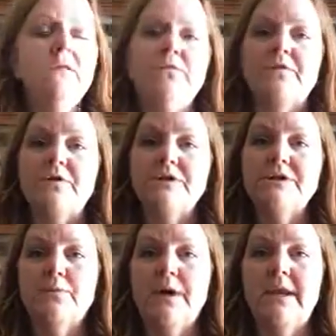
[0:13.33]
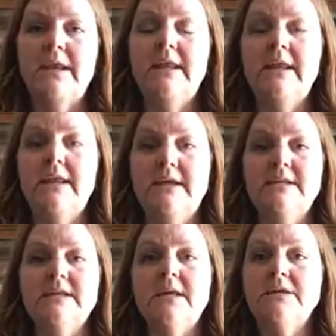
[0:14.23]
The first one
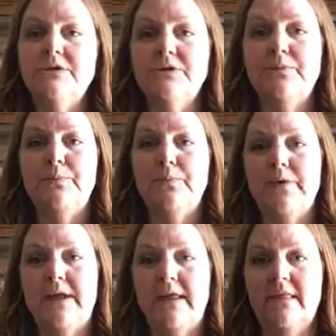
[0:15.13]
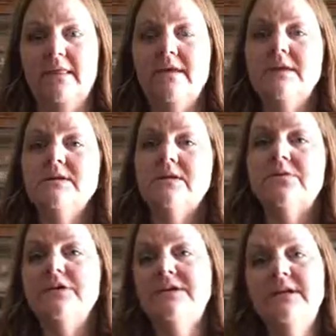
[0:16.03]
is to breathe. So the
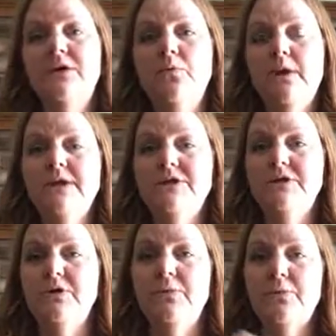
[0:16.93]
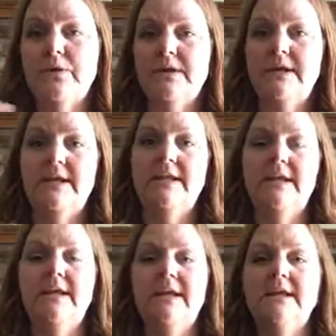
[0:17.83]
first thing you want to do more than
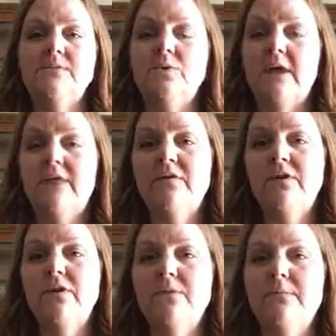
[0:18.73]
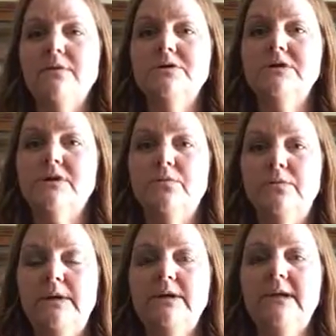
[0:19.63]
anything is whenever your emotions are
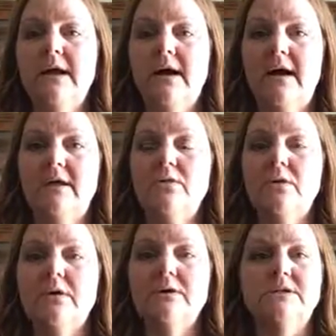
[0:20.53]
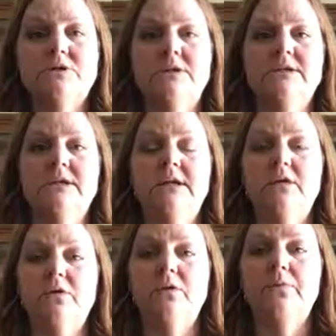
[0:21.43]
really high, you are constricting
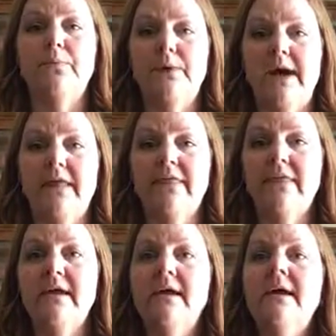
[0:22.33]
your breath.